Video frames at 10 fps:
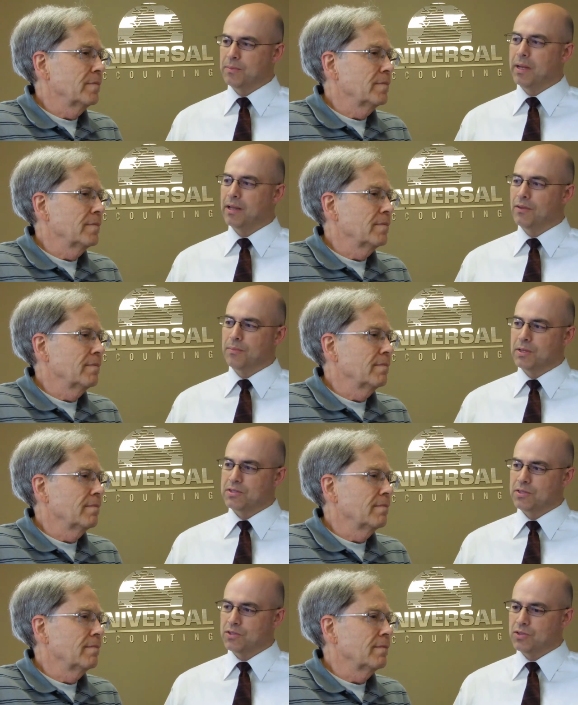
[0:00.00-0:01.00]
Speaker 1: in many of the
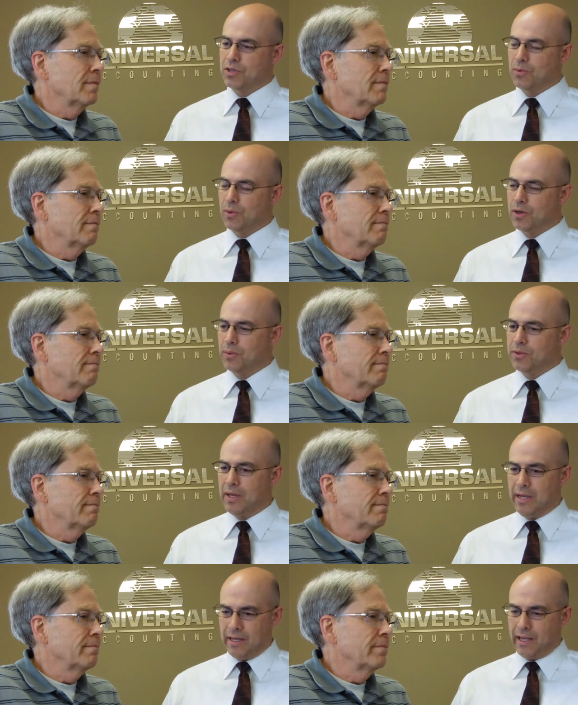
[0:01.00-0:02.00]
businesses that you work
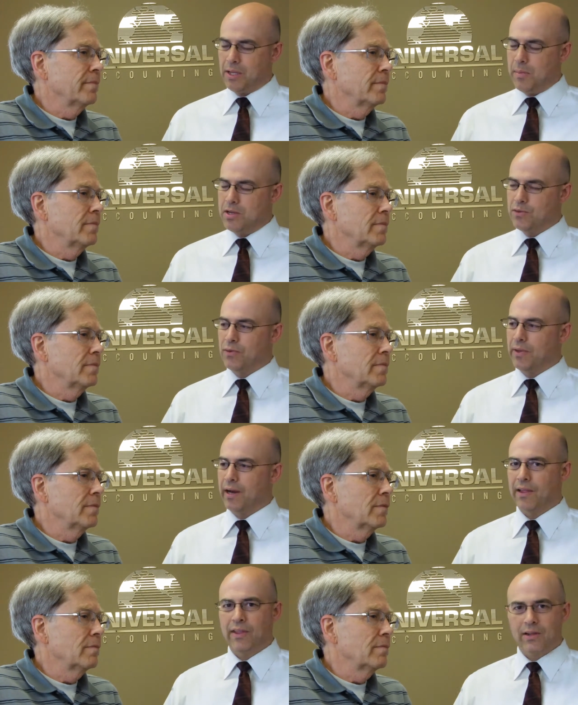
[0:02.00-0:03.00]
with, and I commend you for
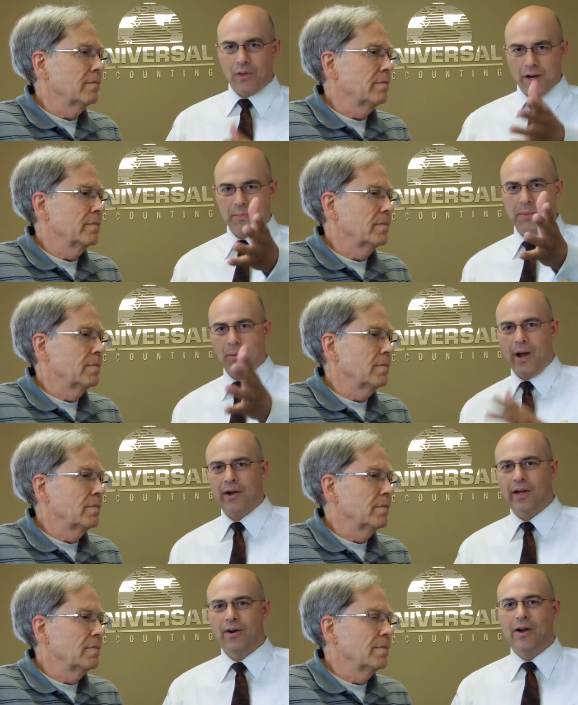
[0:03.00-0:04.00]
that. I think a lot of people
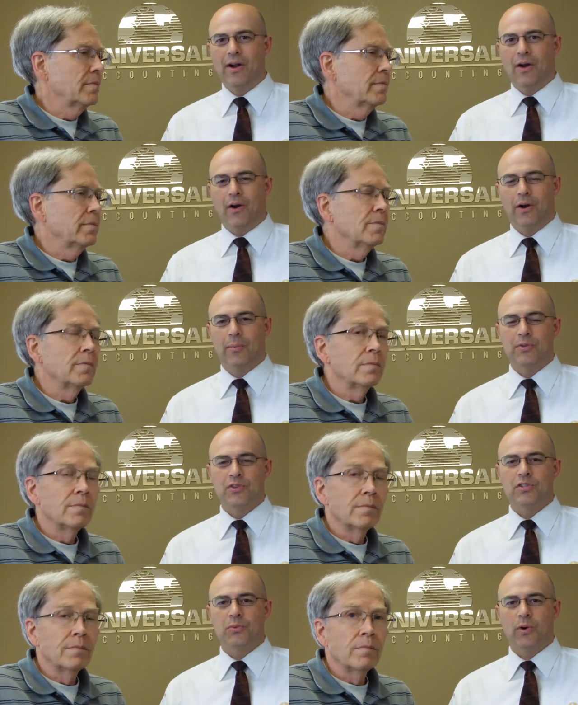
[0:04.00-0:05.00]
out here are in a
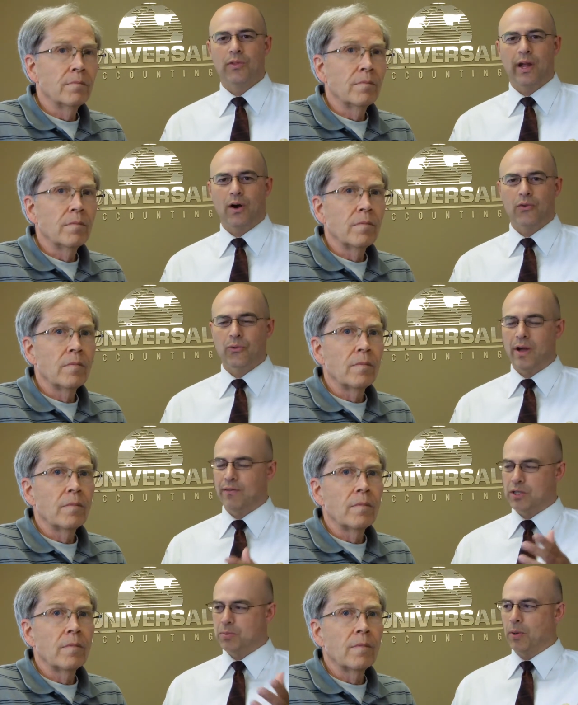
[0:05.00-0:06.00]
position where they also
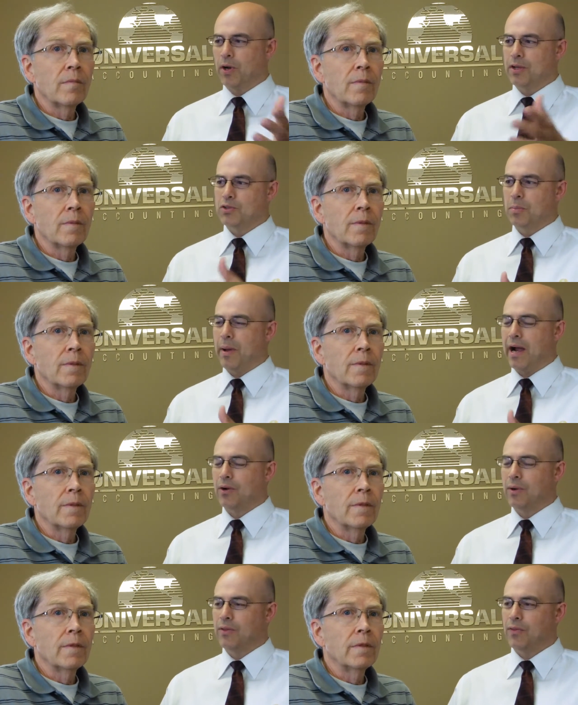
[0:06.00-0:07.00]
have experience or
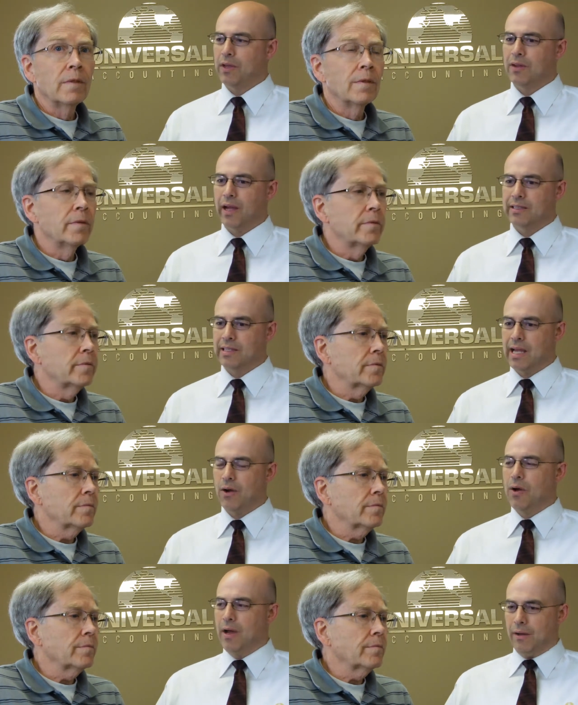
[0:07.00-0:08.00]
background that they'd like to
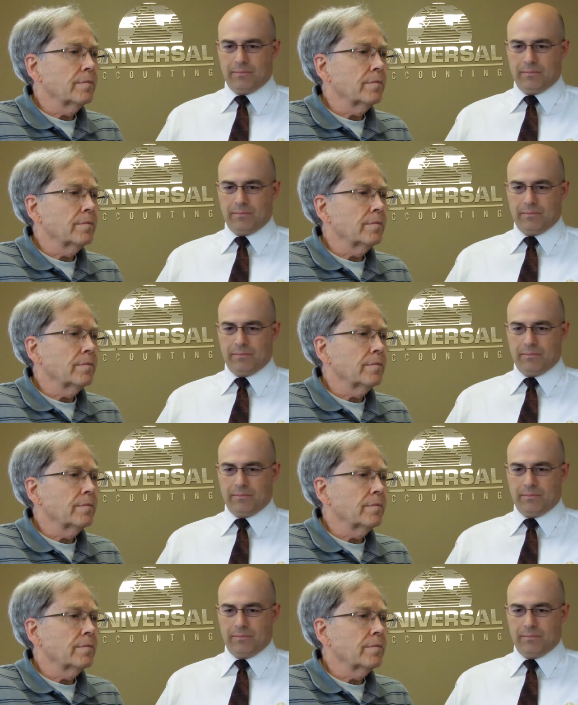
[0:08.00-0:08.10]
now